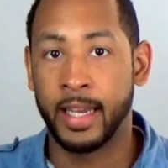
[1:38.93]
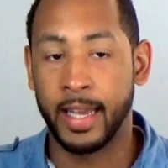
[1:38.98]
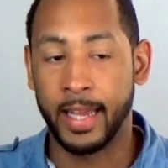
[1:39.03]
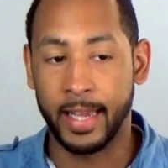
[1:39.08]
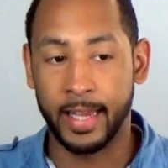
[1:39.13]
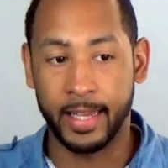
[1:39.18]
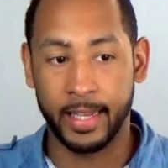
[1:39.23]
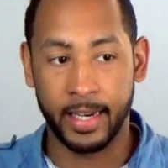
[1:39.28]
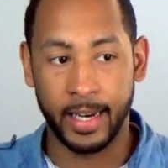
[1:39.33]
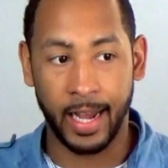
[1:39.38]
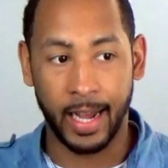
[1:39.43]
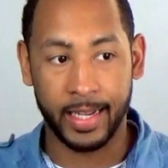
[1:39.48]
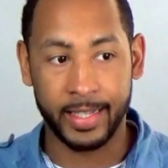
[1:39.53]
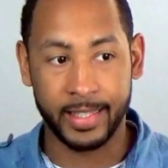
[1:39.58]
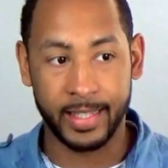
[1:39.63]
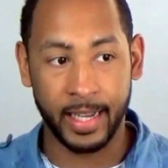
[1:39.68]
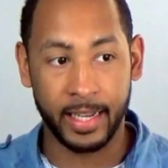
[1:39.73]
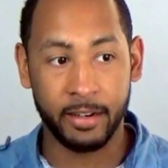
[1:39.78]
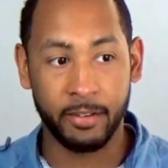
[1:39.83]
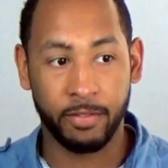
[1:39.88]
And
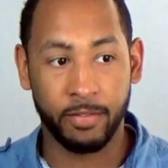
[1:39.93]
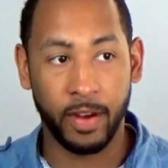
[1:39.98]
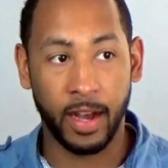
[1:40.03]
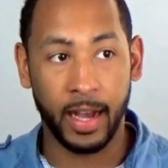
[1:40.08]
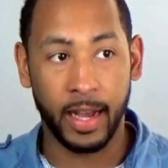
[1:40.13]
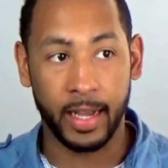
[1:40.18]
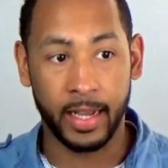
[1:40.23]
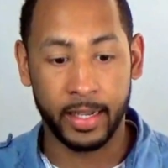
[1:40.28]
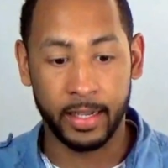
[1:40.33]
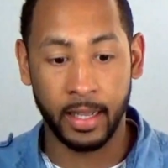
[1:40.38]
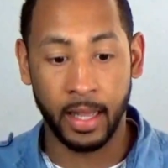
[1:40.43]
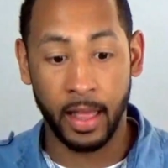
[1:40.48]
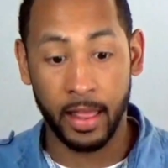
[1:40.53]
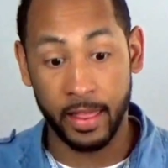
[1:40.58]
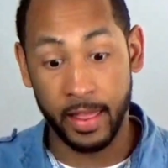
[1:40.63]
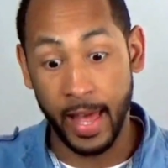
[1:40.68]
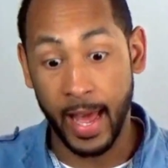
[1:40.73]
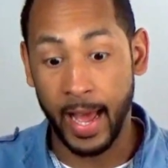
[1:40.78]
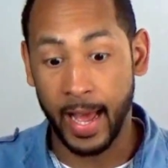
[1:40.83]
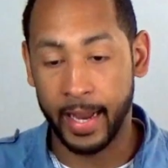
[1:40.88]
identify
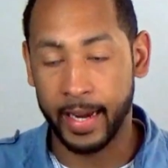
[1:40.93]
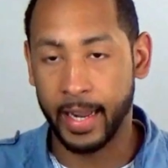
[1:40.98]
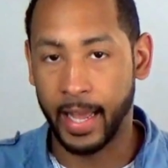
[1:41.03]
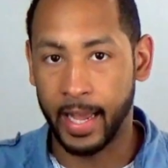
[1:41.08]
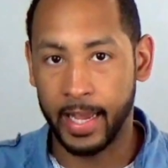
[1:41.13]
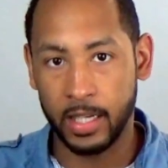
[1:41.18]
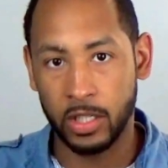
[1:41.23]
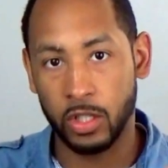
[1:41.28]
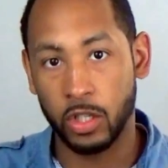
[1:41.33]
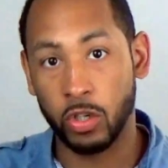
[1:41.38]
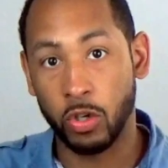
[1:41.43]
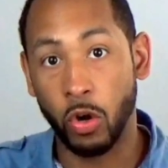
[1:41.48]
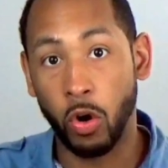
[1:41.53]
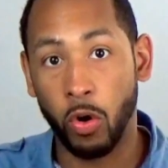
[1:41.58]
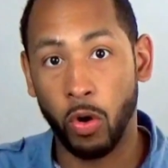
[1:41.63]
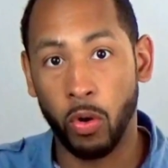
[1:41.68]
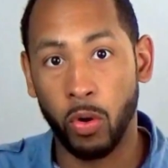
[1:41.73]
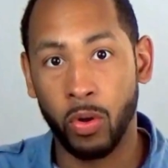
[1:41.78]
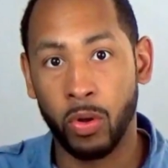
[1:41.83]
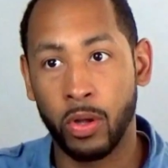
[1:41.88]
that as the
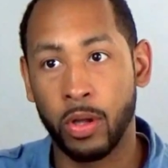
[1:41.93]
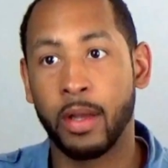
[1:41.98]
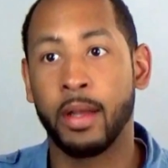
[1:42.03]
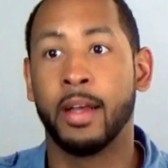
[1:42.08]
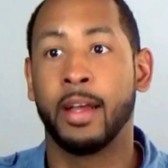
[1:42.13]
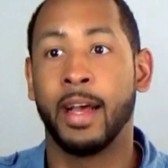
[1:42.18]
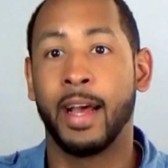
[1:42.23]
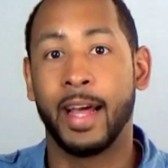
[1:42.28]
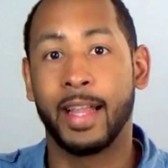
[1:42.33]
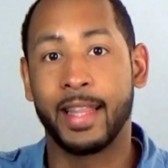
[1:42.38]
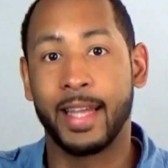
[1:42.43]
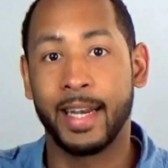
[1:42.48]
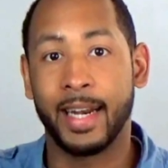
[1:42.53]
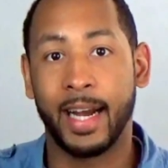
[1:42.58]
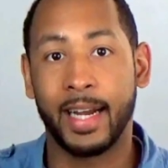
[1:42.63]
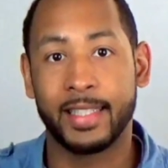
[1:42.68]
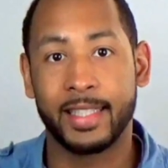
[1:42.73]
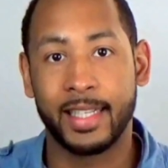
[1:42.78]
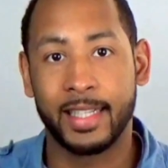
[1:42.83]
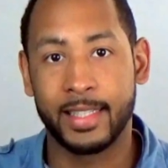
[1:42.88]
goal, and then
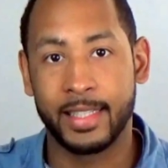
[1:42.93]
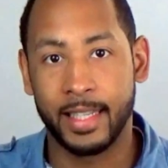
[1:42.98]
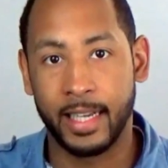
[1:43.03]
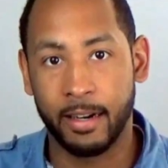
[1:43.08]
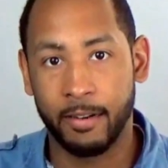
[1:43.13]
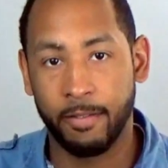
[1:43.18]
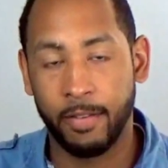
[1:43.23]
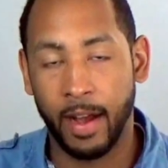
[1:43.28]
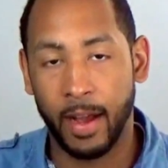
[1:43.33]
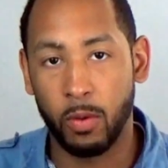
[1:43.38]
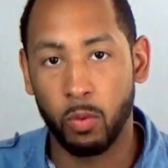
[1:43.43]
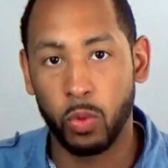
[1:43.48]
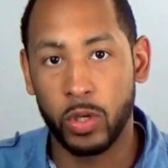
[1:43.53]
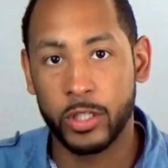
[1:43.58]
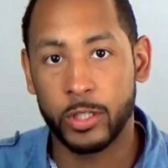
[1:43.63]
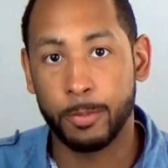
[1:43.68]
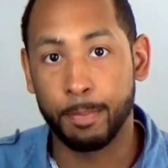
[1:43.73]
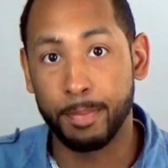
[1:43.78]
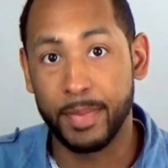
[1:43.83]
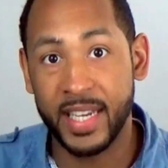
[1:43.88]
identify
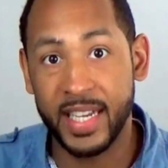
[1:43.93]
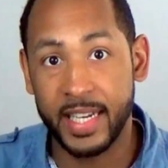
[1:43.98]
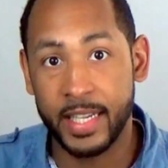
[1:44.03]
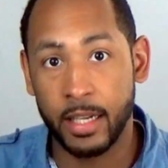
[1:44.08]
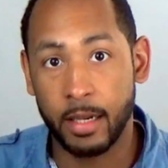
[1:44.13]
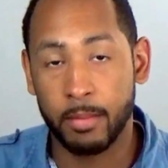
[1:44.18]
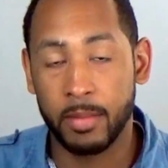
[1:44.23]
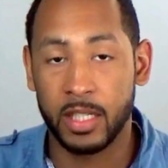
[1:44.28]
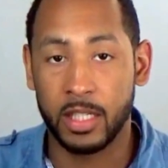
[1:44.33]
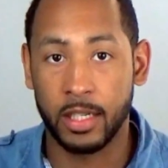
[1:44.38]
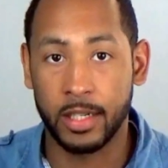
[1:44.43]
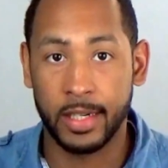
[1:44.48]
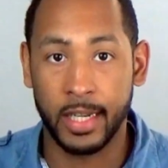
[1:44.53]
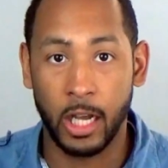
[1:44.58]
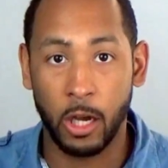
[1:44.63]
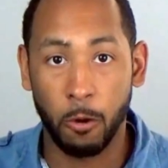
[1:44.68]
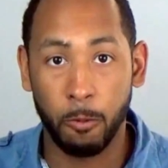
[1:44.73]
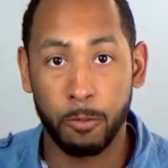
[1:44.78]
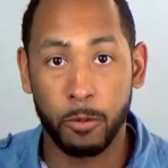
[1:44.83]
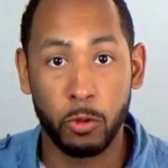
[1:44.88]
which medium is going to
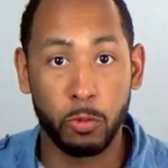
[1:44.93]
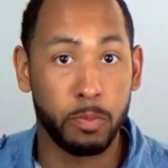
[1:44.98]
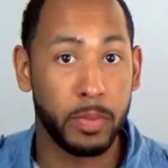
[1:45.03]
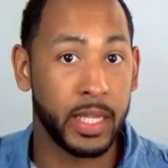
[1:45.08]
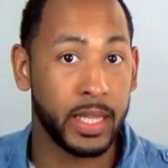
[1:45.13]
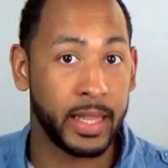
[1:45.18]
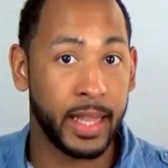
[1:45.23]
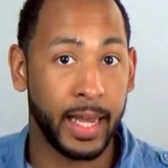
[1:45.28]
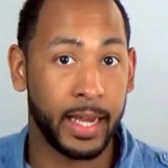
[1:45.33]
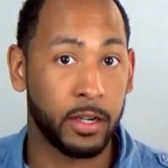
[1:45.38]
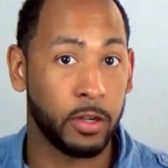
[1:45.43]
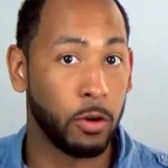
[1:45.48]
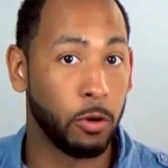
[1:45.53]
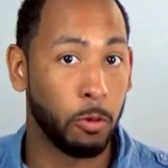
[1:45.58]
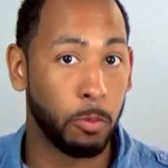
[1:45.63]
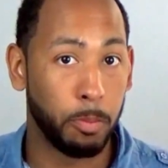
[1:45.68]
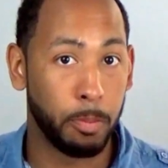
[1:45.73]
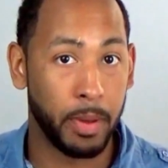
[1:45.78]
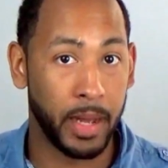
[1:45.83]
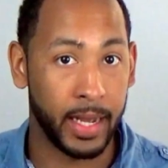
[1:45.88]
help you meet that
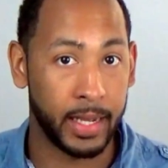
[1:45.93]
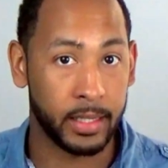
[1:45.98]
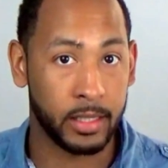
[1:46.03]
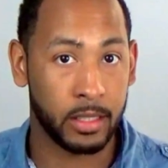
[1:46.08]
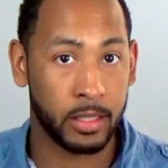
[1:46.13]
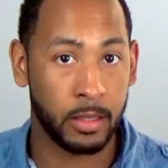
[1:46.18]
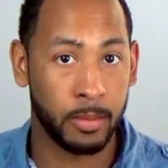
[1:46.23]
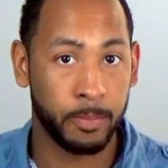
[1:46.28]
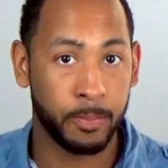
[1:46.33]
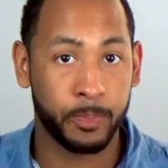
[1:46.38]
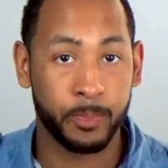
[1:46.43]
goal best.